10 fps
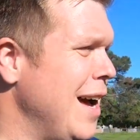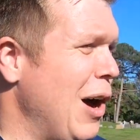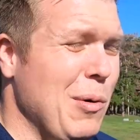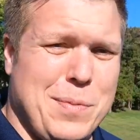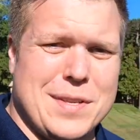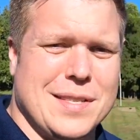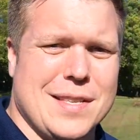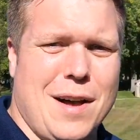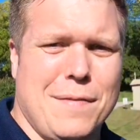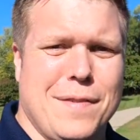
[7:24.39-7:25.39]
I hope this
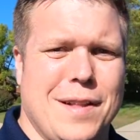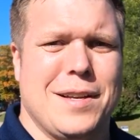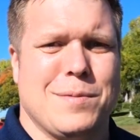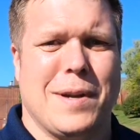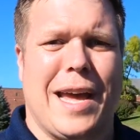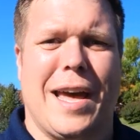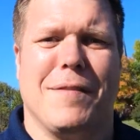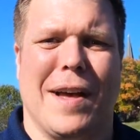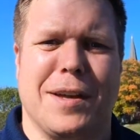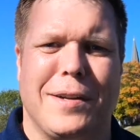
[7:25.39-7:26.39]
is helpful. I just want to
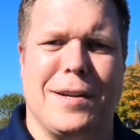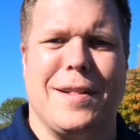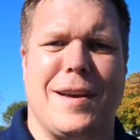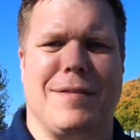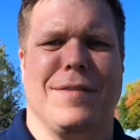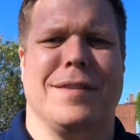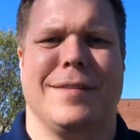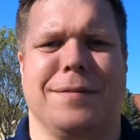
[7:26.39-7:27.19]
add value to your life.